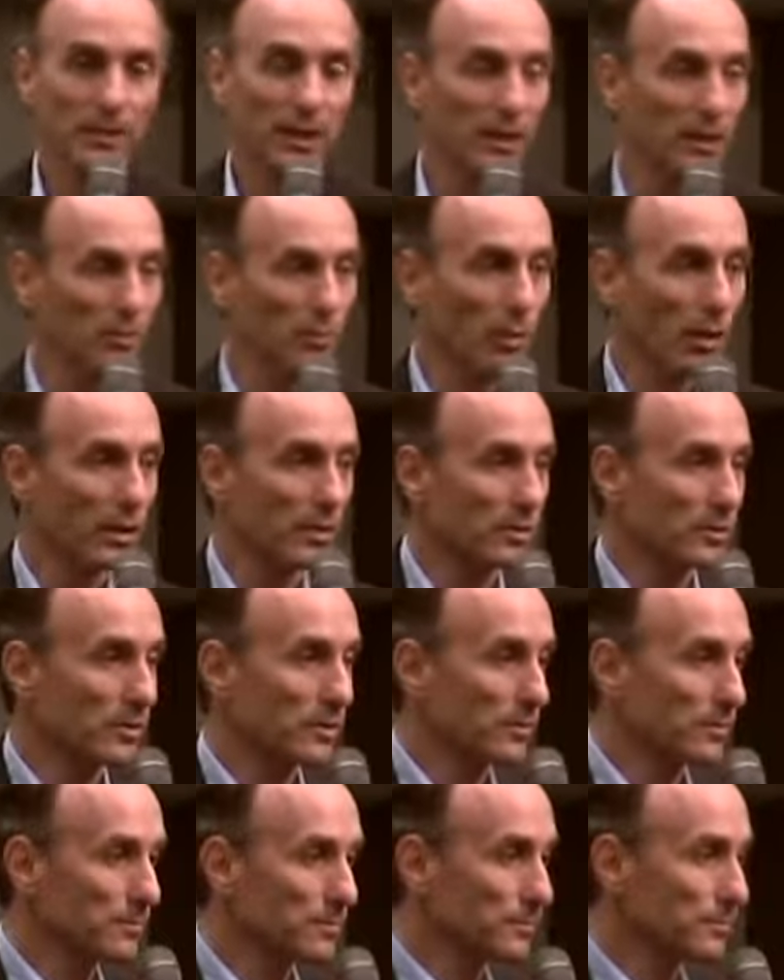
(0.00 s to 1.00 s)
And it
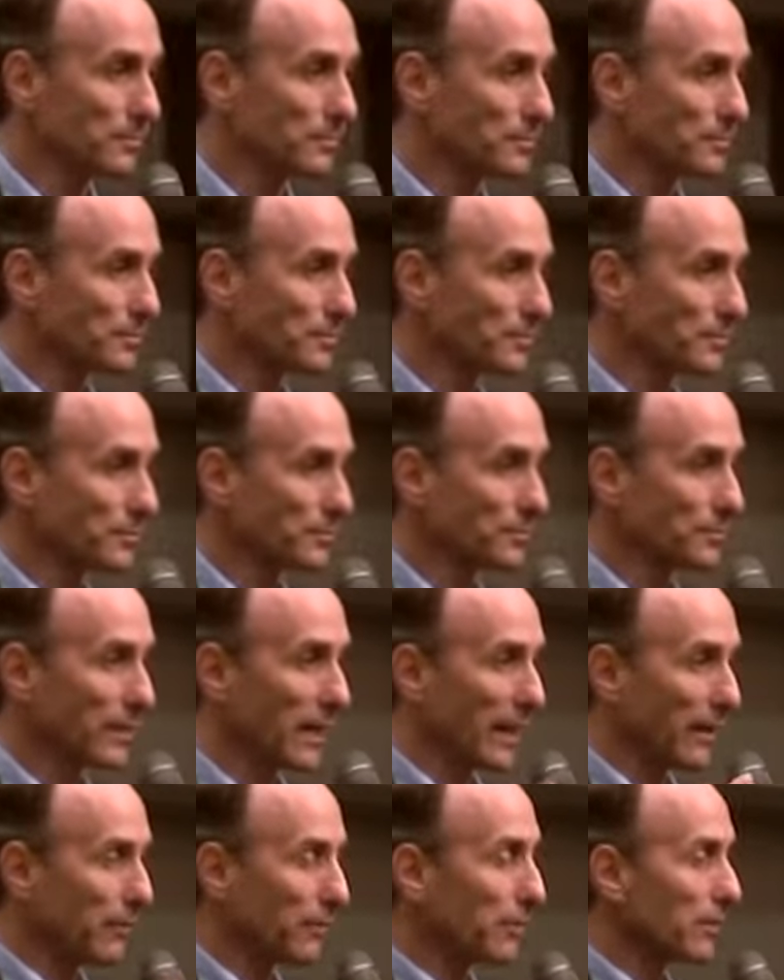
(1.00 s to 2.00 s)
was.
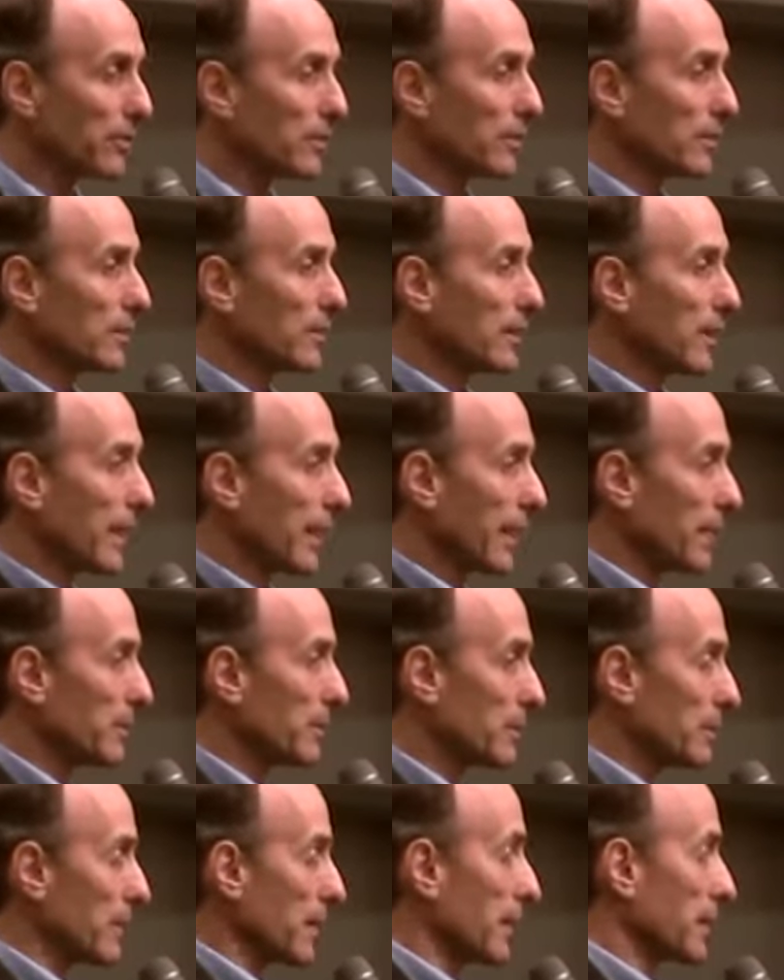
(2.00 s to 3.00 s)
Everything had
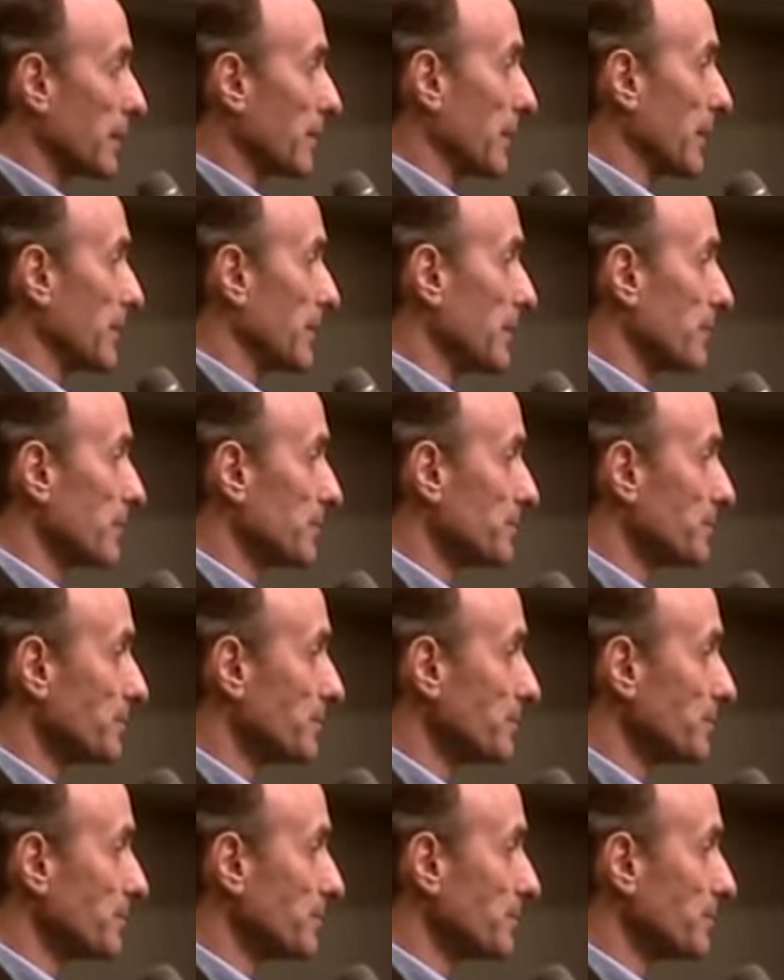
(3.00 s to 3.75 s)
been documented.